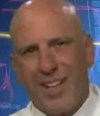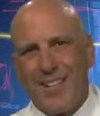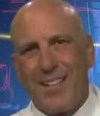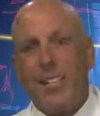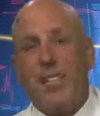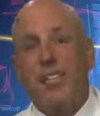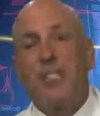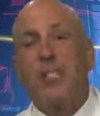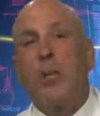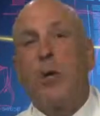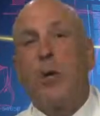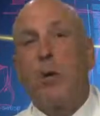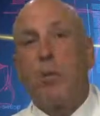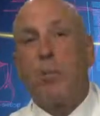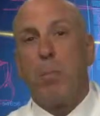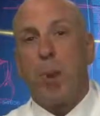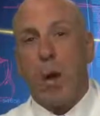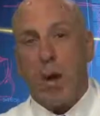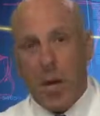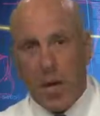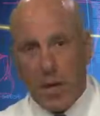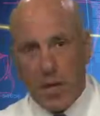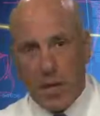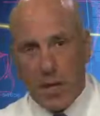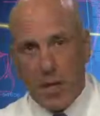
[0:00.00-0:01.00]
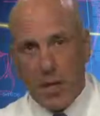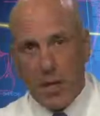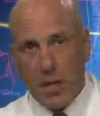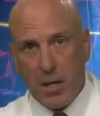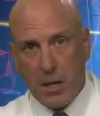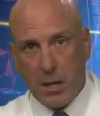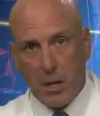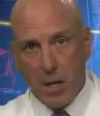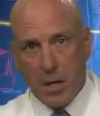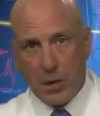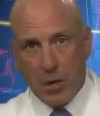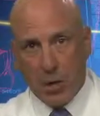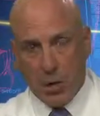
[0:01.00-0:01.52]
still bonded
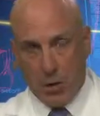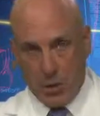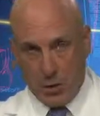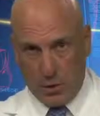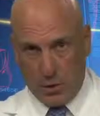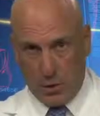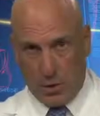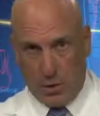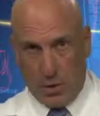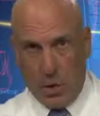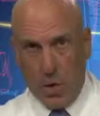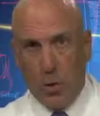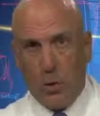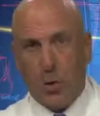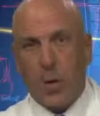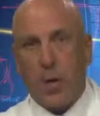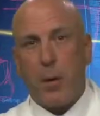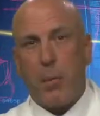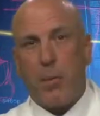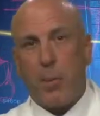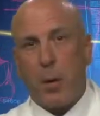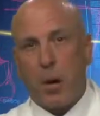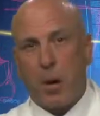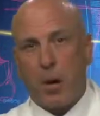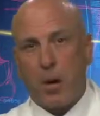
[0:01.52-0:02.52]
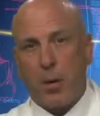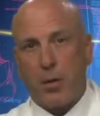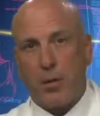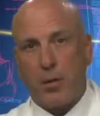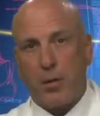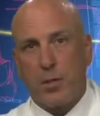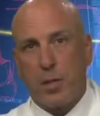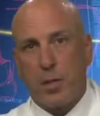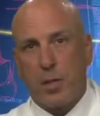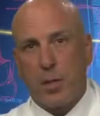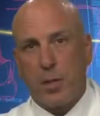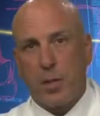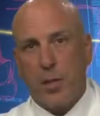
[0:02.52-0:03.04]
to the zirconia
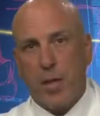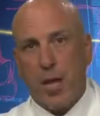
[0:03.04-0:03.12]
particles.